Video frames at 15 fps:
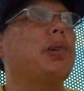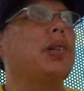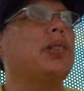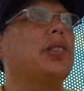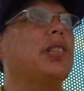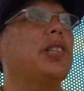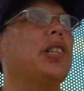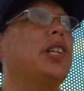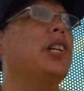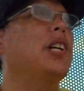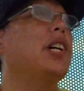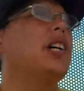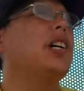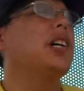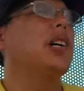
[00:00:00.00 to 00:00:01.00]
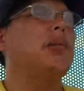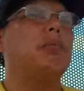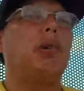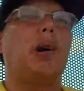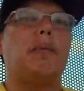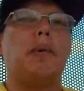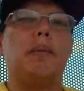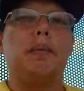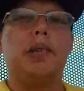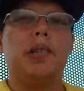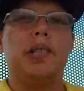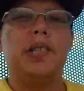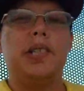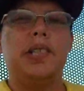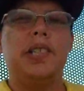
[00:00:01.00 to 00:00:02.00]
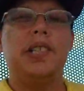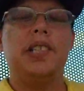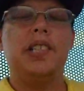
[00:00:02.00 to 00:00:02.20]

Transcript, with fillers: poster. I'll probably